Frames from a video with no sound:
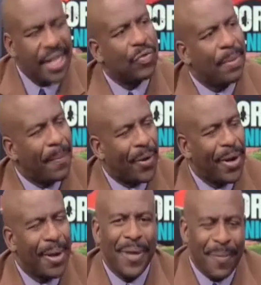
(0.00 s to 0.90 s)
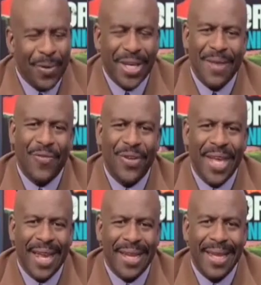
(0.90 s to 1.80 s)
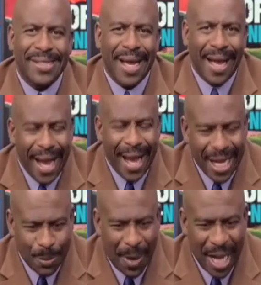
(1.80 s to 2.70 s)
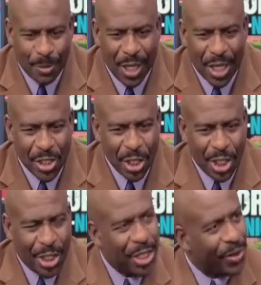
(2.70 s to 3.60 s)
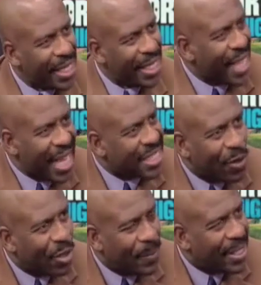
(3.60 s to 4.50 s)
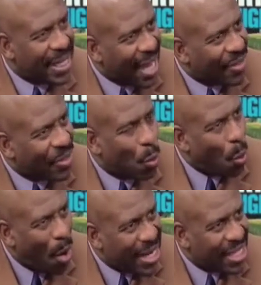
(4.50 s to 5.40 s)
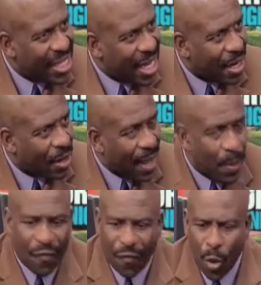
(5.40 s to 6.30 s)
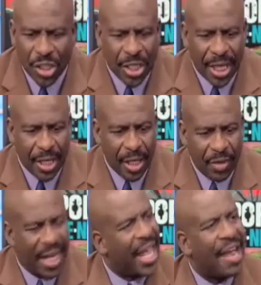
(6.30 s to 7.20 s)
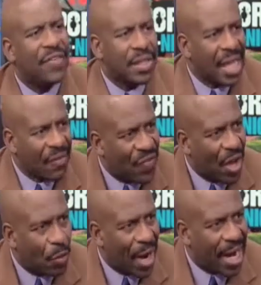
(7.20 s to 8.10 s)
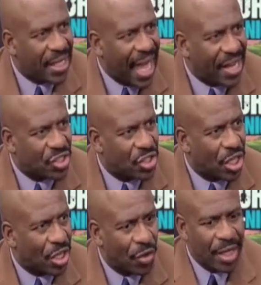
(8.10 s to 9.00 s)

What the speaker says: remember, people keep forgetting it's a hodgepodge because these guys have only been together 1 year. They were fortunate that everything fell right last year.